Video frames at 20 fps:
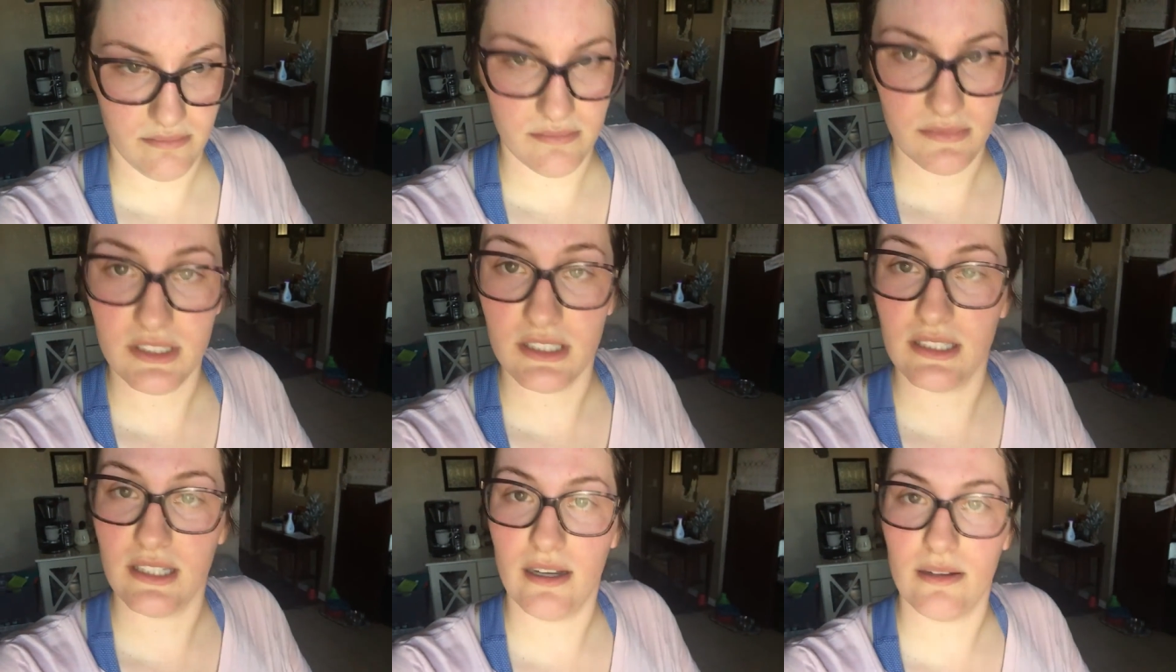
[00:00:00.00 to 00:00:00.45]

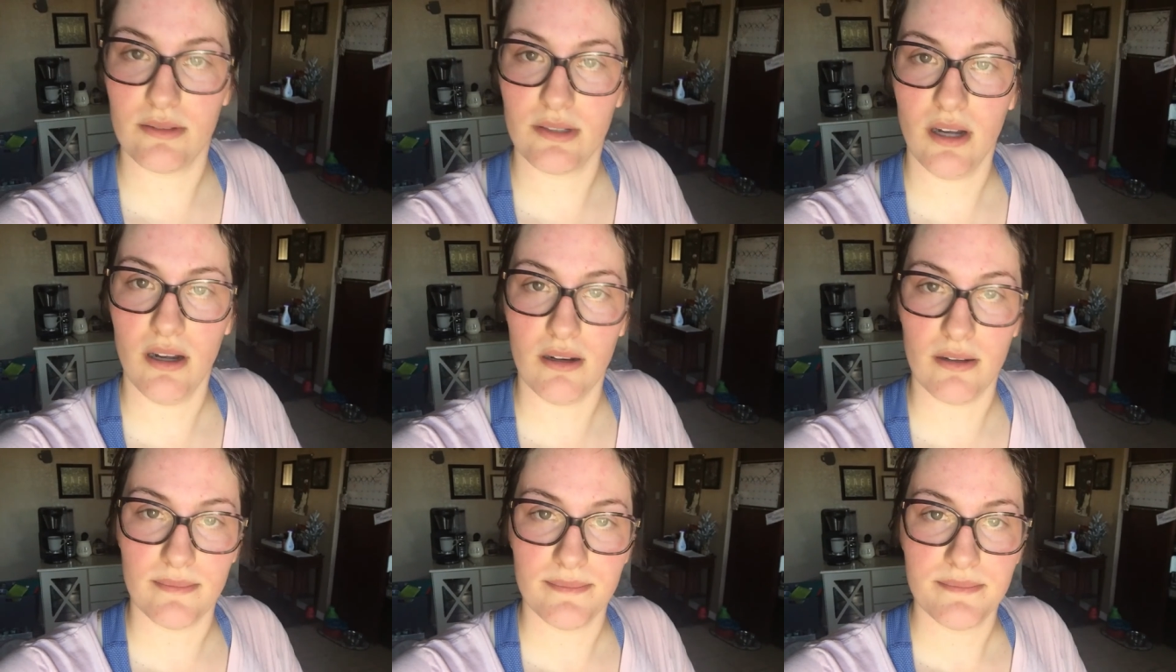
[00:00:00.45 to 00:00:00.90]
It's a loud
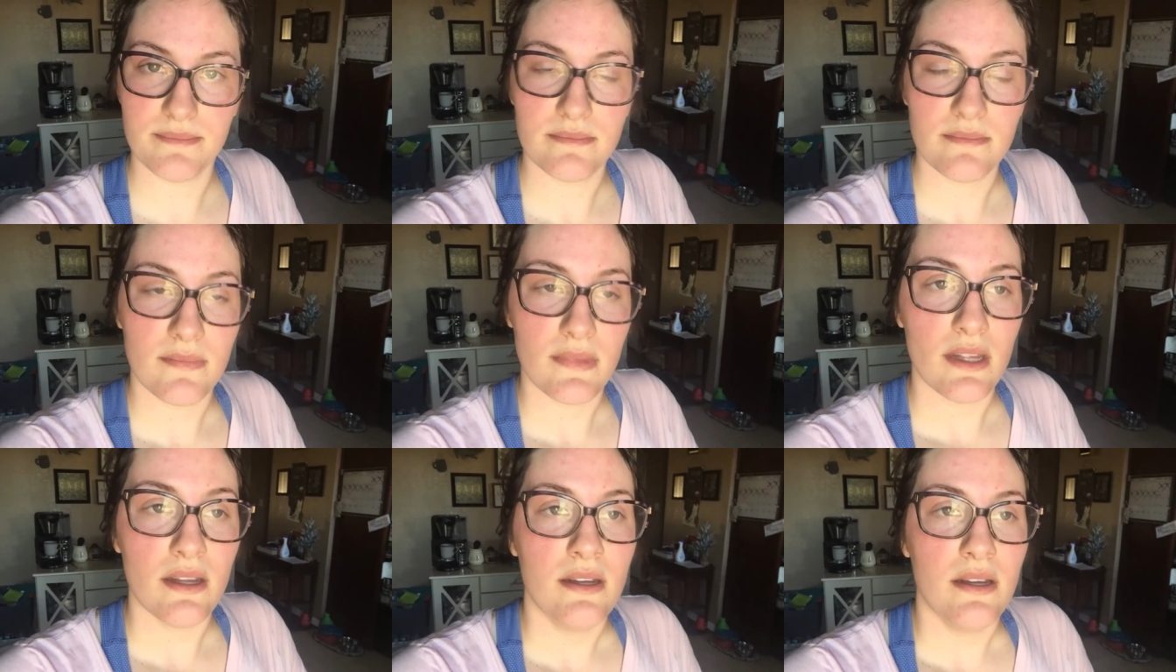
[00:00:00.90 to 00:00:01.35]
car.
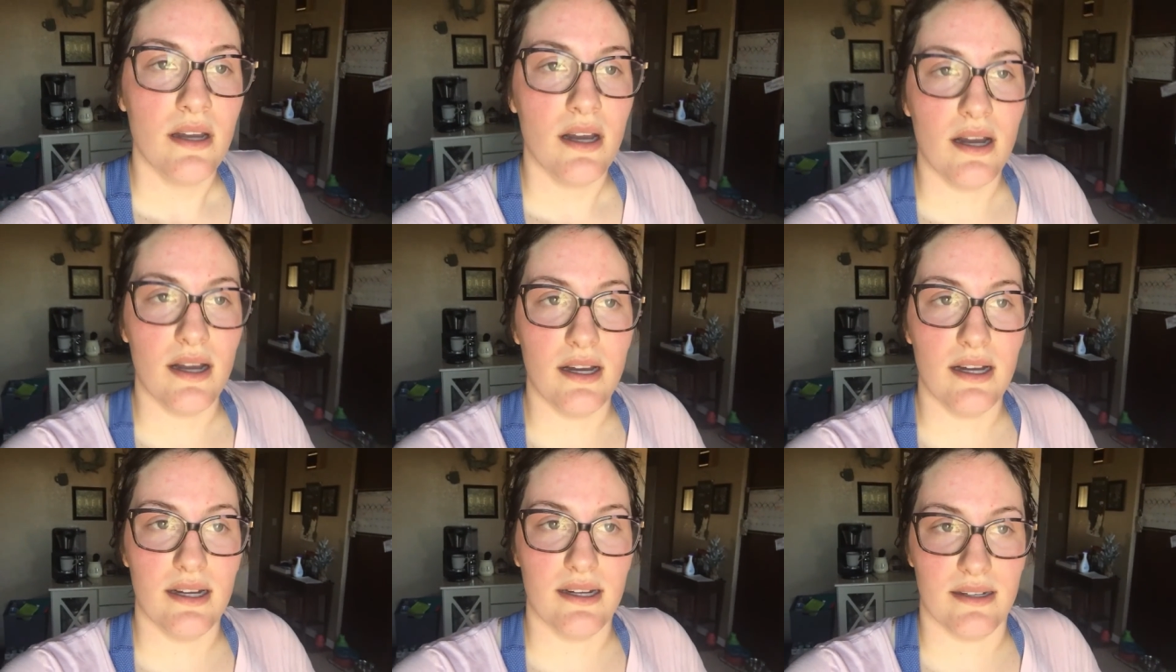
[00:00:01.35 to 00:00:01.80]

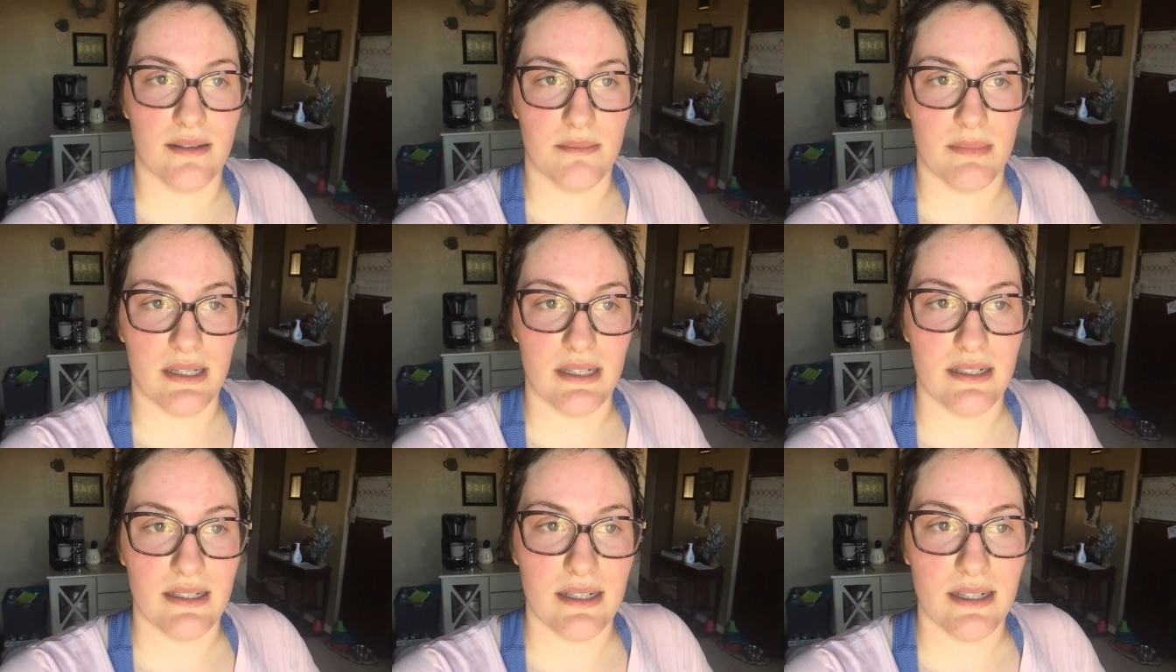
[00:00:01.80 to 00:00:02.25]

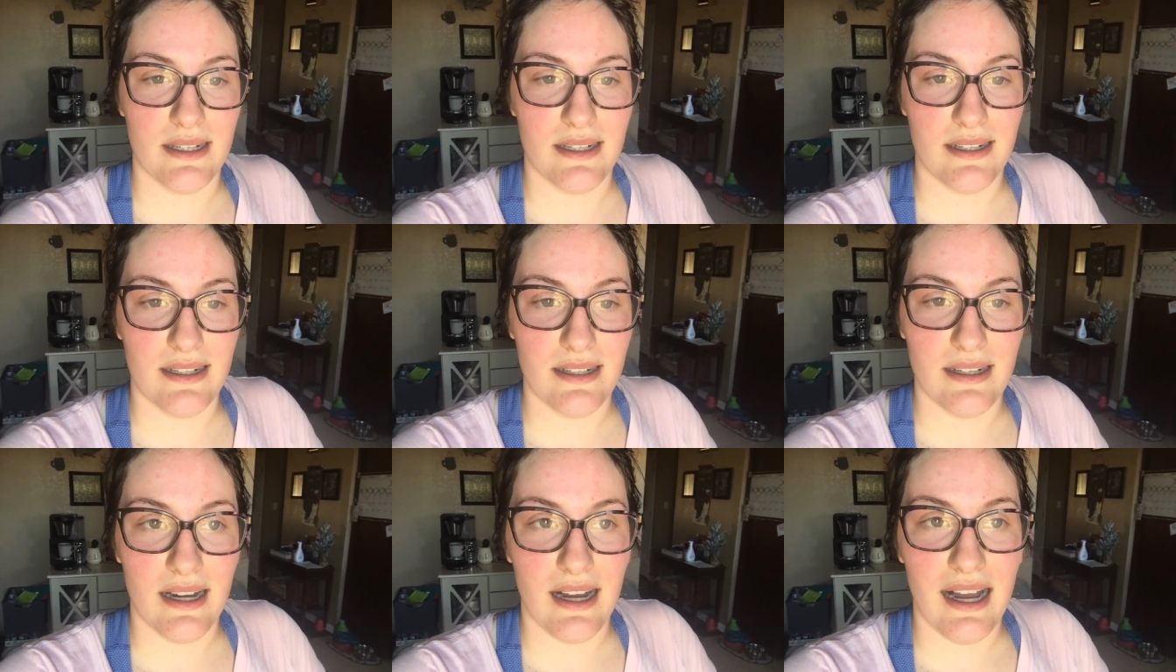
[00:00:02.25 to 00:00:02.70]
Um,
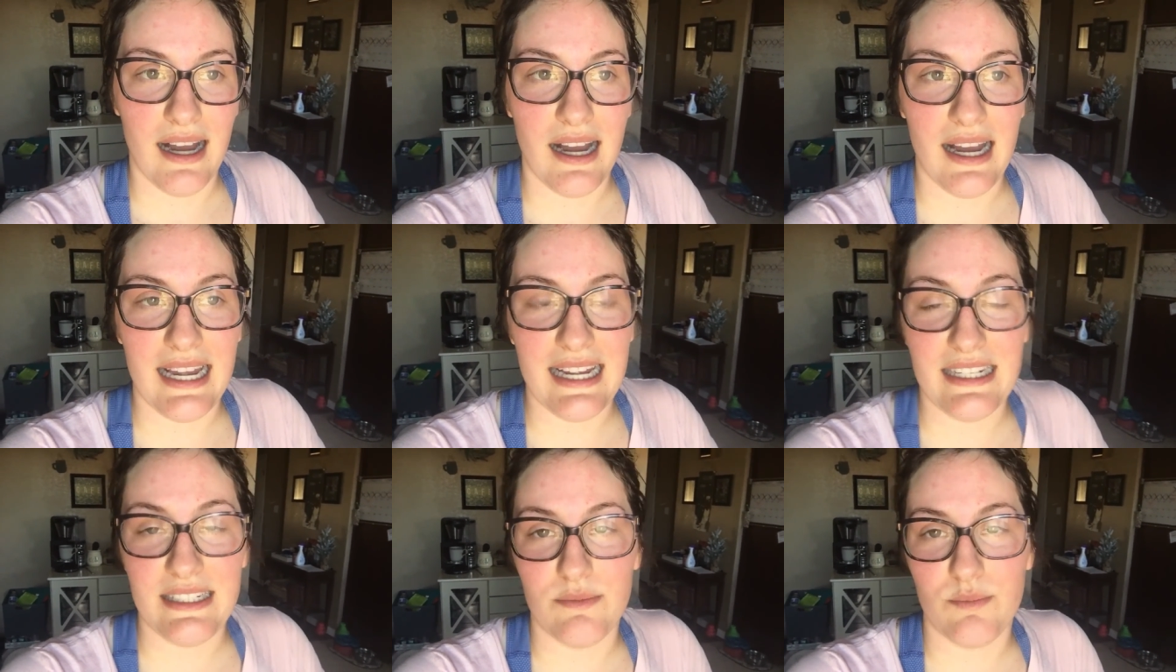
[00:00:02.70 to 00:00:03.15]

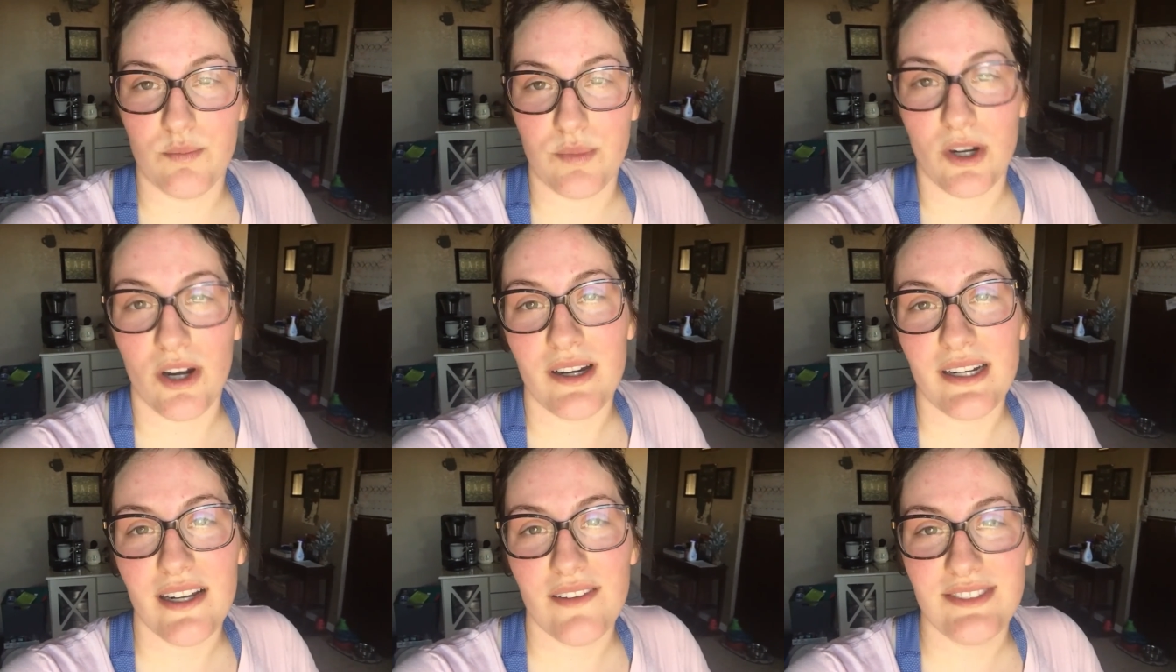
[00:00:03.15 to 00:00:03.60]
I
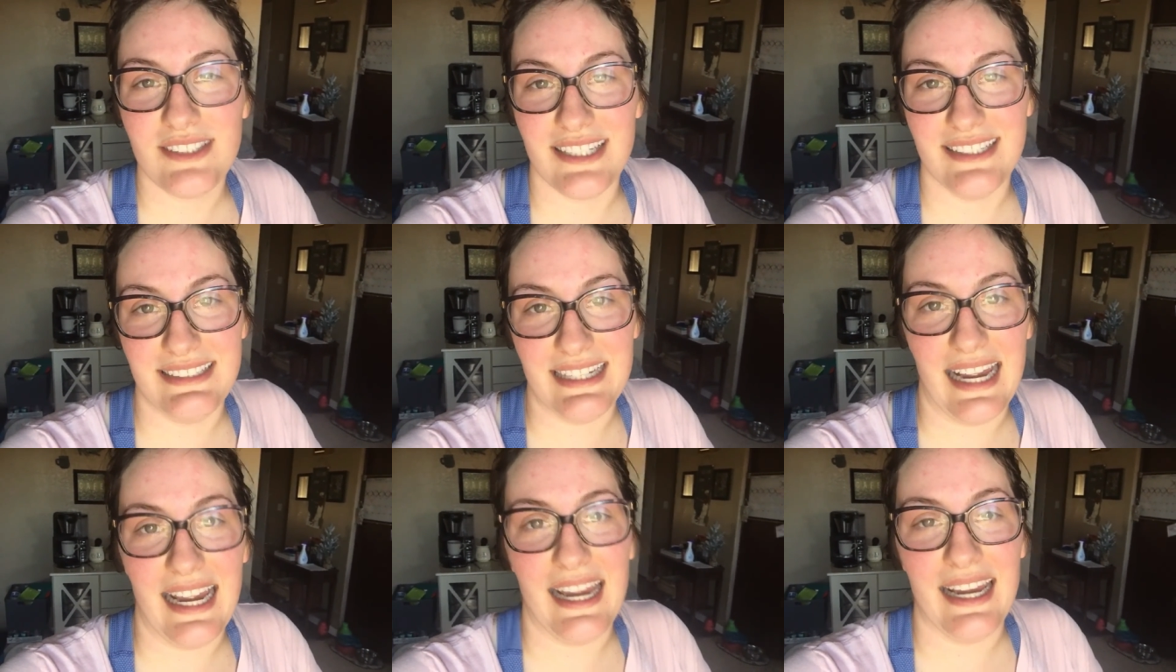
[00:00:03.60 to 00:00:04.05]
could have
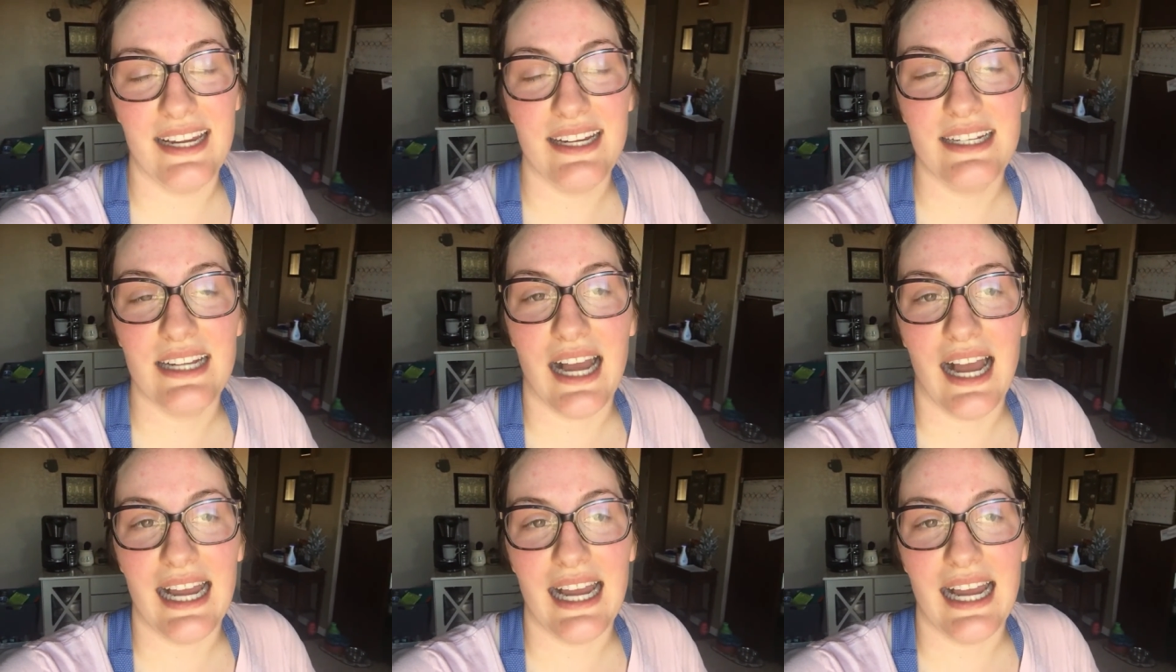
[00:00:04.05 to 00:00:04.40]
today.